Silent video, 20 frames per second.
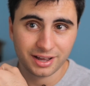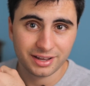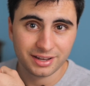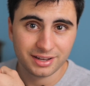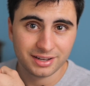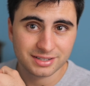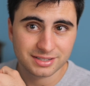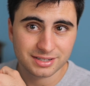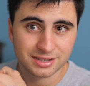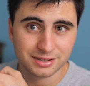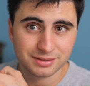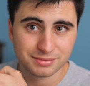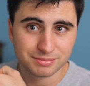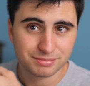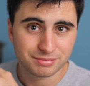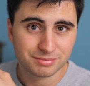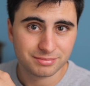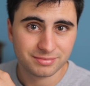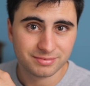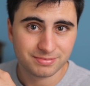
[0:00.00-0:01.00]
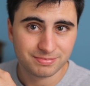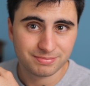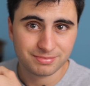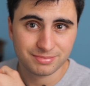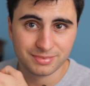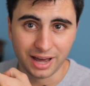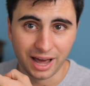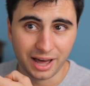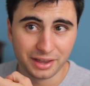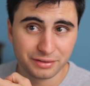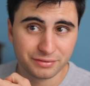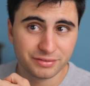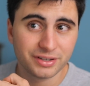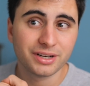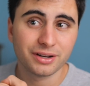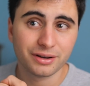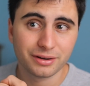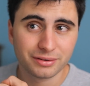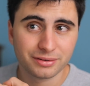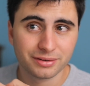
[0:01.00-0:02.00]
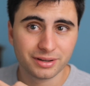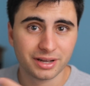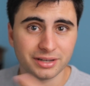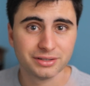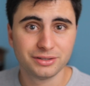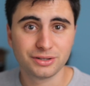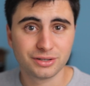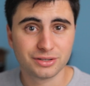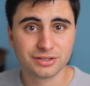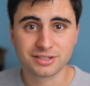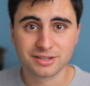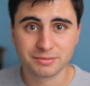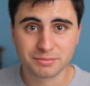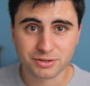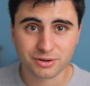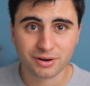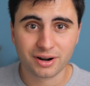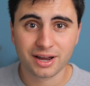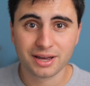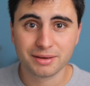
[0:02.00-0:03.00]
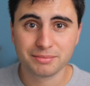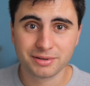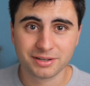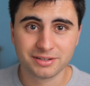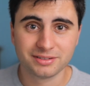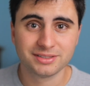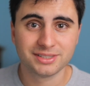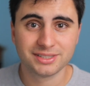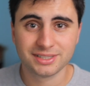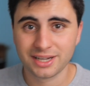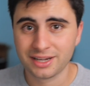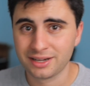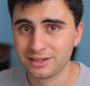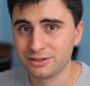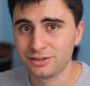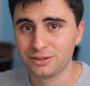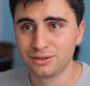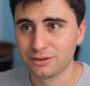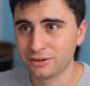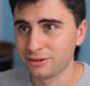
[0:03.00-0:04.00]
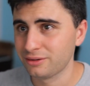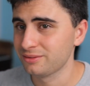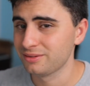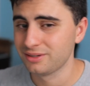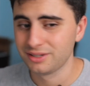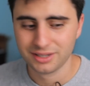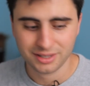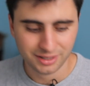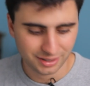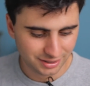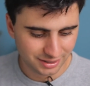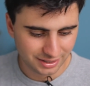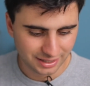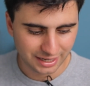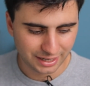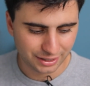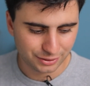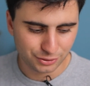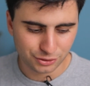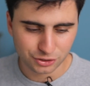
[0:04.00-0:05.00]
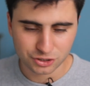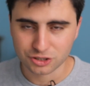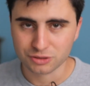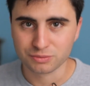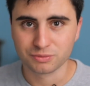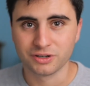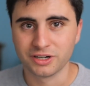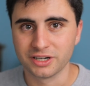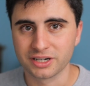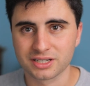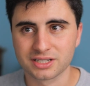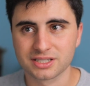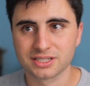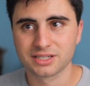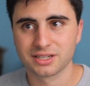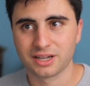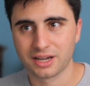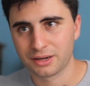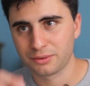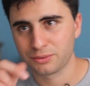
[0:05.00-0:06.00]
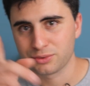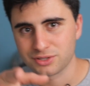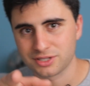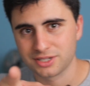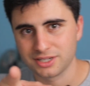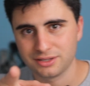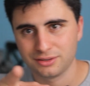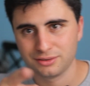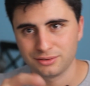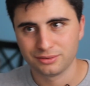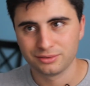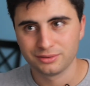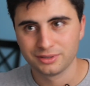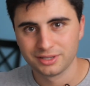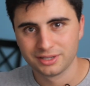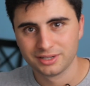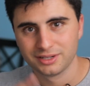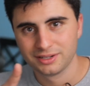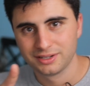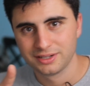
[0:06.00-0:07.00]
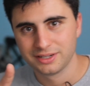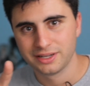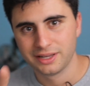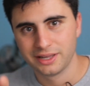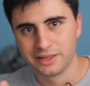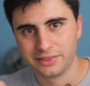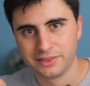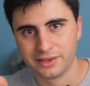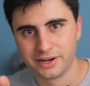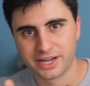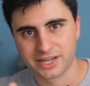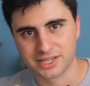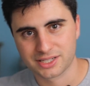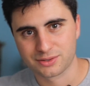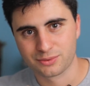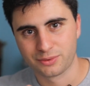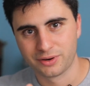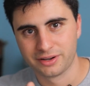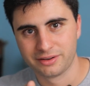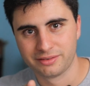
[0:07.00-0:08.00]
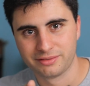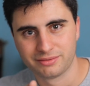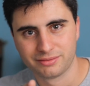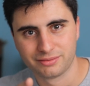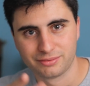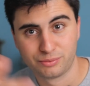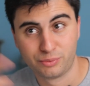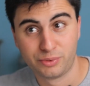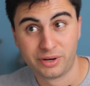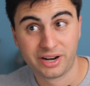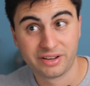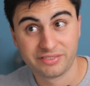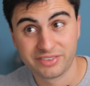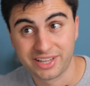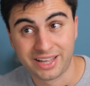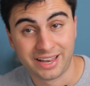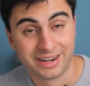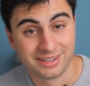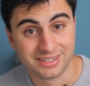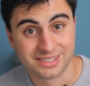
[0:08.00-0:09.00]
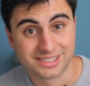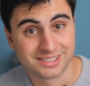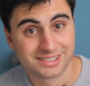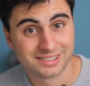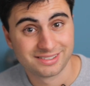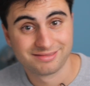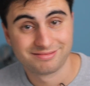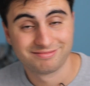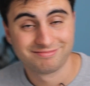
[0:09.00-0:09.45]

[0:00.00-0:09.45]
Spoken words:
Here's a other video, and you can subscribe, and yeah, you know how YouTube works. I will see you in the next one, whenever that is.